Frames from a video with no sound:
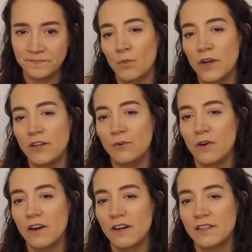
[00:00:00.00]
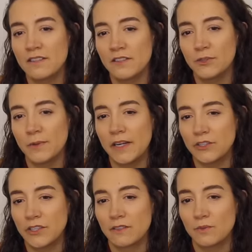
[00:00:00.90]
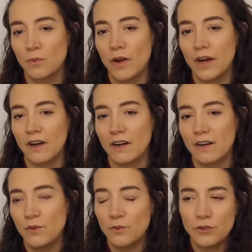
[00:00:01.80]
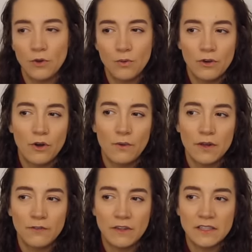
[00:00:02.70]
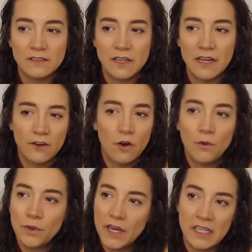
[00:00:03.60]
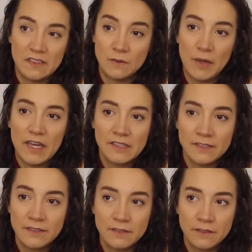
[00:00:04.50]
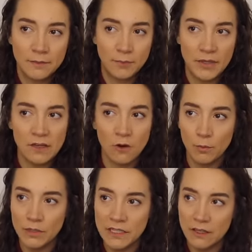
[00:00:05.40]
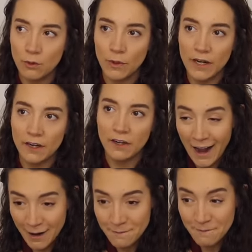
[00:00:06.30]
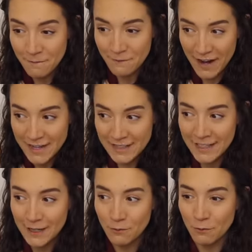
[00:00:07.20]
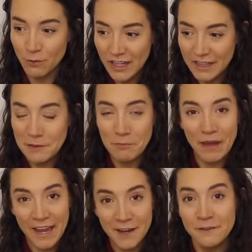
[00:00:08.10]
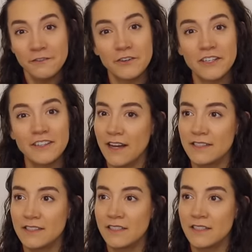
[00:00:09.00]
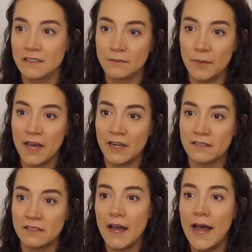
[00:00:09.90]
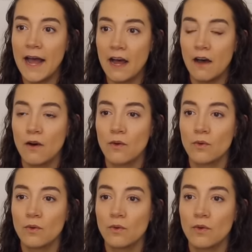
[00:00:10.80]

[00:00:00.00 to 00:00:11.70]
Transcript: when you are in situations where you don't know if it's an okay space to be openly queer, I'm finding it really painful. I didn't expect how